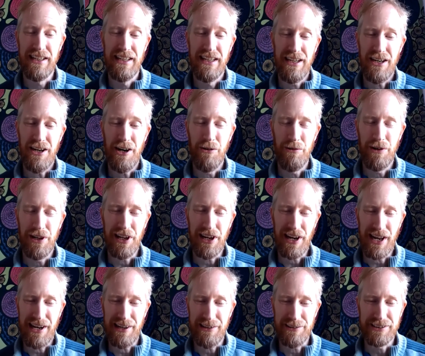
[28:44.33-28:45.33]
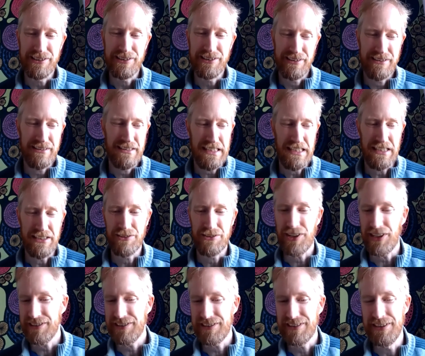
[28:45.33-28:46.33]
only allows a
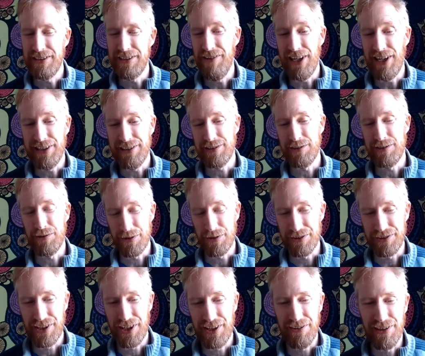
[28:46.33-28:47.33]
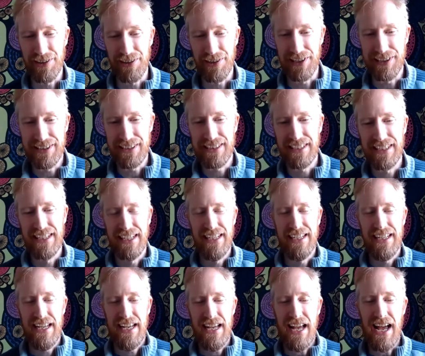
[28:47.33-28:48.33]
trusted device to control it,
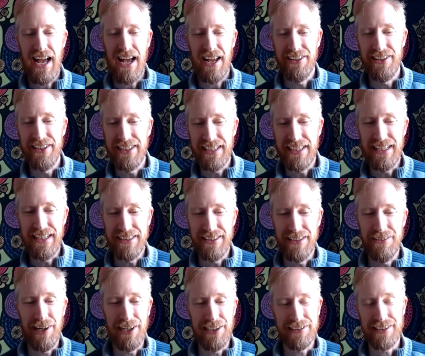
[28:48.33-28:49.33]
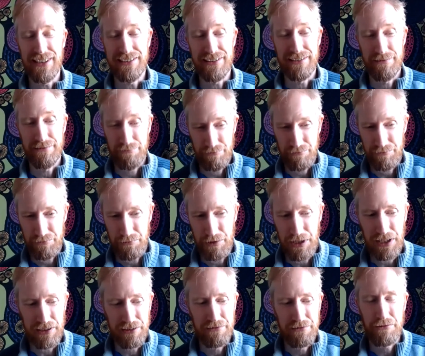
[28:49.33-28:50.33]
and the device that
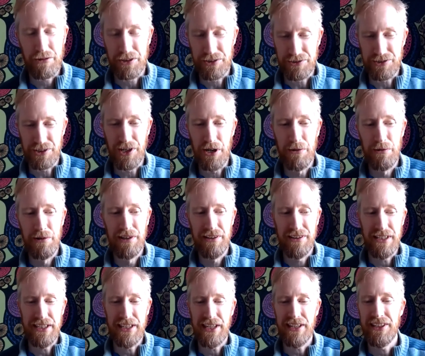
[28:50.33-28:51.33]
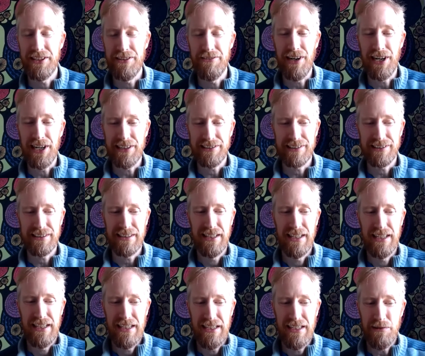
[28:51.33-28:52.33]
will control another device
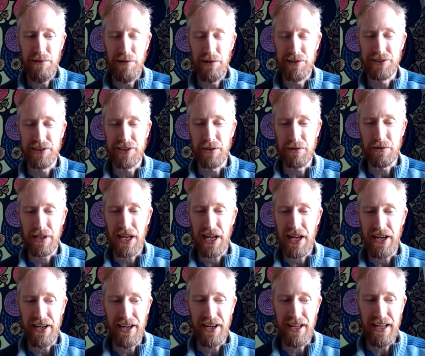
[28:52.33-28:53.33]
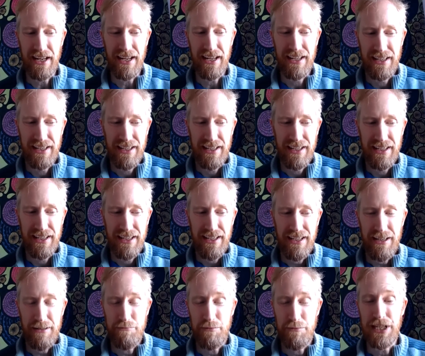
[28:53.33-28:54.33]
also can
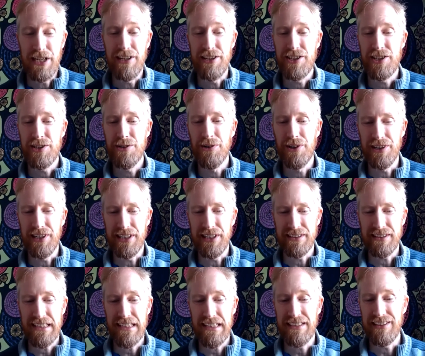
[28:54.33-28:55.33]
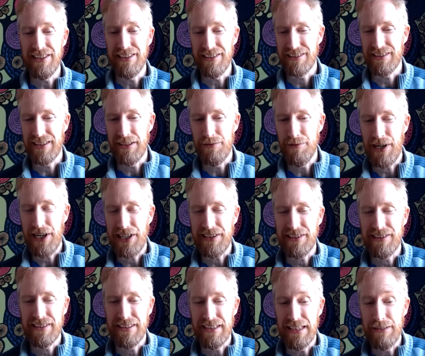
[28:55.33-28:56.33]
be ensured that it is the right,
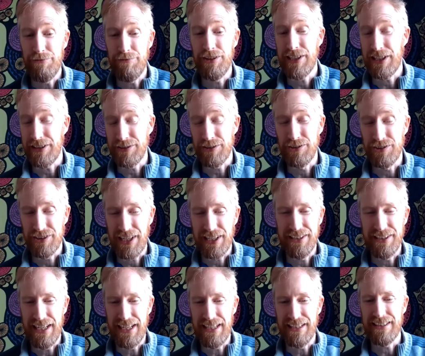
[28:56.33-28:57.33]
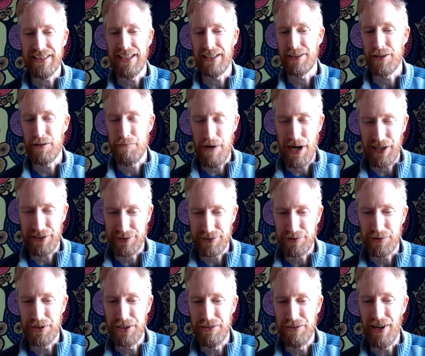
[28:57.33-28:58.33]
if it has to send data and commands to
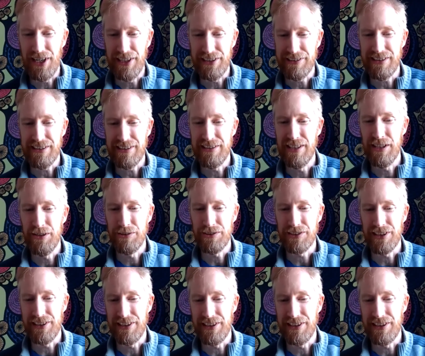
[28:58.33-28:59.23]
a device, it knows that it